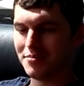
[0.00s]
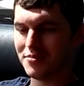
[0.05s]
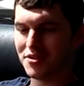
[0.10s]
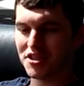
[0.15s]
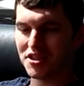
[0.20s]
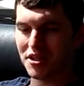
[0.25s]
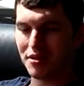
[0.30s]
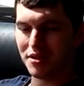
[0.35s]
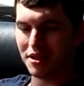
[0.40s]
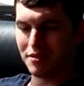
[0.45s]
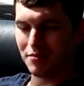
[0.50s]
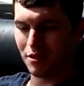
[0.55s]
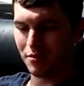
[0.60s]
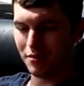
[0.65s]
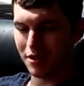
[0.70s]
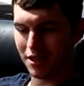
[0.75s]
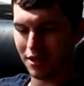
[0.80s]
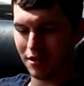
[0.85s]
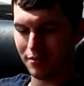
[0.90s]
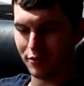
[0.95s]
So at the
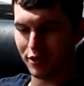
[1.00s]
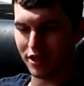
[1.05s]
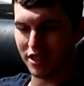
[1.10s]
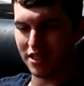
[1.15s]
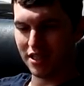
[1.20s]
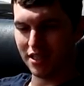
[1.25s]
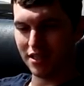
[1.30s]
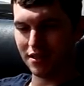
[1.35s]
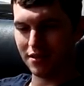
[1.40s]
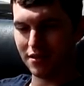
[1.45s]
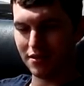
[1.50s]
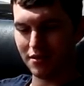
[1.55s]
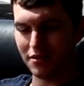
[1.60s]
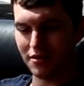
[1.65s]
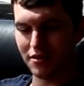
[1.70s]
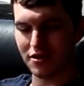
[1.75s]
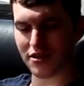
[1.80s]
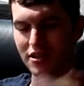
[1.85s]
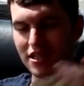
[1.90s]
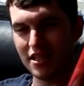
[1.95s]
moment I'm reading
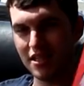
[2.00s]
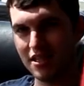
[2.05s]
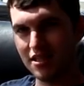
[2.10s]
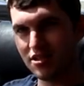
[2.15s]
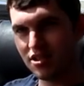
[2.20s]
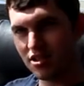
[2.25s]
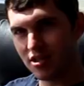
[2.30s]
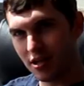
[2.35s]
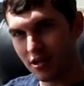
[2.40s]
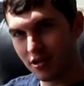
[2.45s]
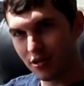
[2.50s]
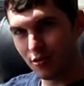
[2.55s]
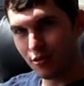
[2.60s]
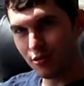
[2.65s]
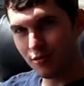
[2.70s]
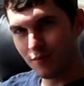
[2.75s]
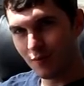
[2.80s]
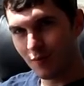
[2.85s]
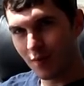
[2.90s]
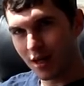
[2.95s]
The Circle
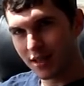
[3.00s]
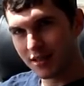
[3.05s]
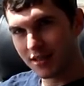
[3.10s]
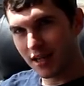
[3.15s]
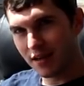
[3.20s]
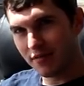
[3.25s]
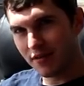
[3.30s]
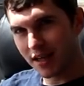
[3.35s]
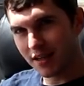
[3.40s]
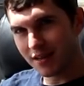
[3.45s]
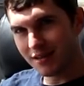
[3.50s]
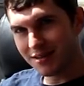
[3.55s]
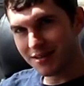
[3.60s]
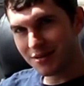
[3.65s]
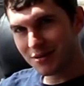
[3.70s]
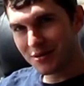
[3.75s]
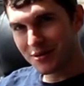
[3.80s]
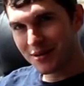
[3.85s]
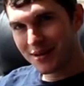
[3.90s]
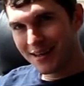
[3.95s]
by Dave
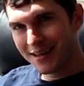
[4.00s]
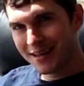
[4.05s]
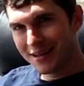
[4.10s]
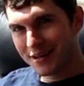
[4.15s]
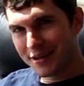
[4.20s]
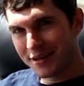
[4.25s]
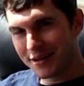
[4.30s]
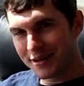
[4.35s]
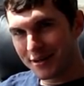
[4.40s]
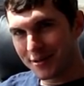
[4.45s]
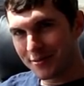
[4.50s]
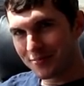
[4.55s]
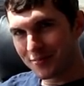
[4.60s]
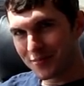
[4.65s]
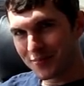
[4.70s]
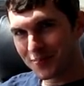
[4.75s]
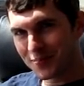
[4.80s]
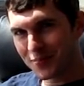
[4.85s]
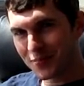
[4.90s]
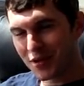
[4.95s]
Eggers.
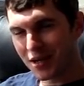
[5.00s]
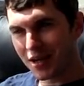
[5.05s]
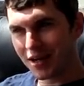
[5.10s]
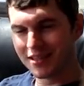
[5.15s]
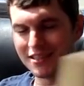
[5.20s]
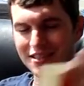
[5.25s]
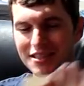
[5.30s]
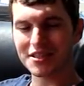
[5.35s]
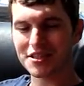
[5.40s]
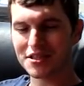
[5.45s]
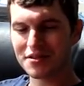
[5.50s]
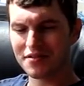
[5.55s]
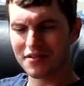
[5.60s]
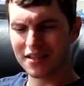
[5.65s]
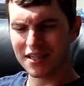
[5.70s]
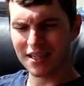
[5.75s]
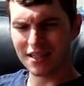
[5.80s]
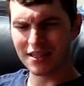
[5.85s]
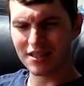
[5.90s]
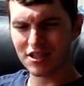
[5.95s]
I just
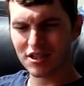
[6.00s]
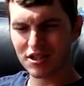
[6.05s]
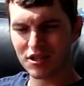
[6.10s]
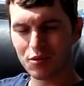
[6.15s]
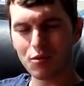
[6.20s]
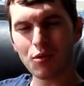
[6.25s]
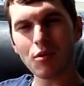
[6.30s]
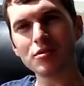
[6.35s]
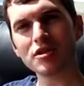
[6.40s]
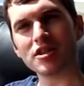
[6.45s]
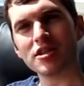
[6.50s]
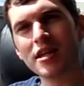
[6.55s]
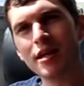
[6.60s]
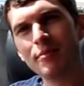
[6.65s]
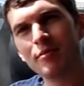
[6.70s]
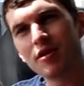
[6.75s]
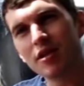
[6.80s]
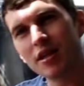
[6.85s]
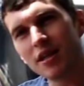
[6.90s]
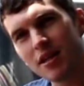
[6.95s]
finished, what was the
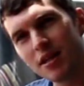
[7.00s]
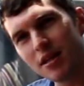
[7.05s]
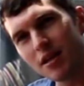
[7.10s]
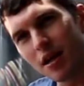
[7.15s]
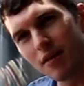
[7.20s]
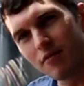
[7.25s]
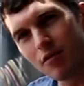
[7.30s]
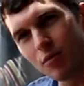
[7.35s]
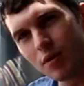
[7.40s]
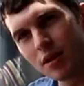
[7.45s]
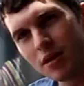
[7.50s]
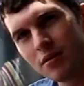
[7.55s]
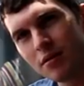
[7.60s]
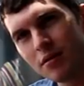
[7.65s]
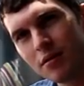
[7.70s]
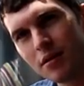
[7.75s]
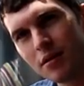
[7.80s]
name of the other one?